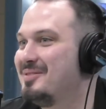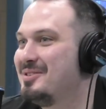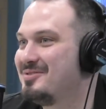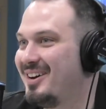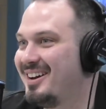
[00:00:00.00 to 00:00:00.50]

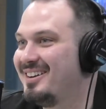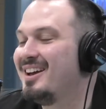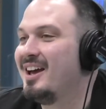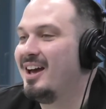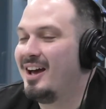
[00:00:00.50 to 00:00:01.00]
doing fine.
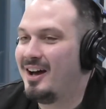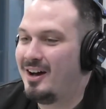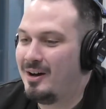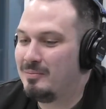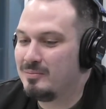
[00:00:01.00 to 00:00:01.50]

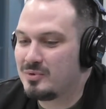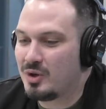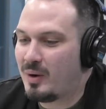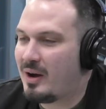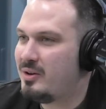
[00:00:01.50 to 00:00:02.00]

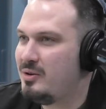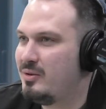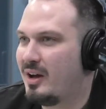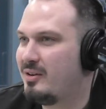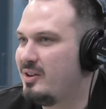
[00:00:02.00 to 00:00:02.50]
So how do
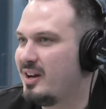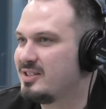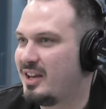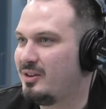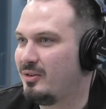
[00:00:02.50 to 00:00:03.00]
you
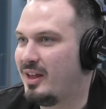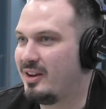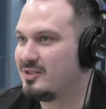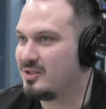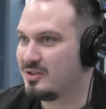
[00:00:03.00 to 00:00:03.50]
guys handle that?
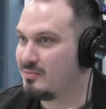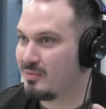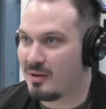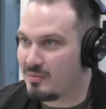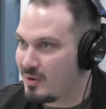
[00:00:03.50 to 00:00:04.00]

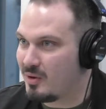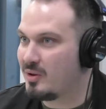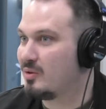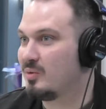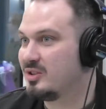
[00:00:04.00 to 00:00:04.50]

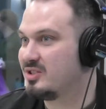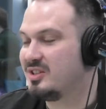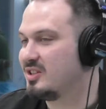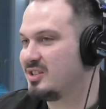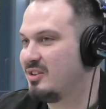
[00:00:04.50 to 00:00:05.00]

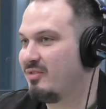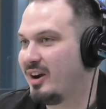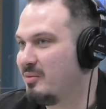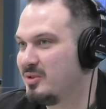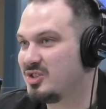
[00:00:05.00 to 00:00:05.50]
Does the
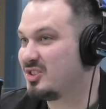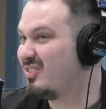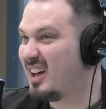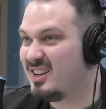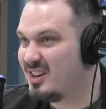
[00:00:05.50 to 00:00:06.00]
environment
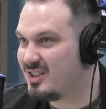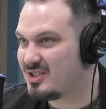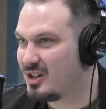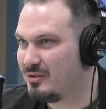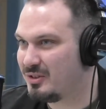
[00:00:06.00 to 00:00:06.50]
just lend
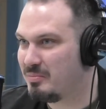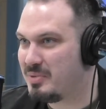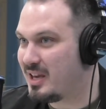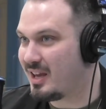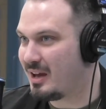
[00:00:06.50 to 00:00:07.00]
itself to
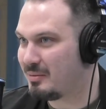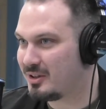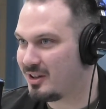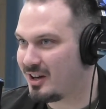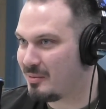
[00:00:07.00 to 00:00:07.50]
being able
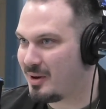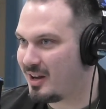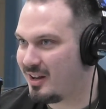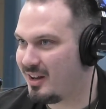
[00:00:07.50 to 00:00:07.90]
to talk about it?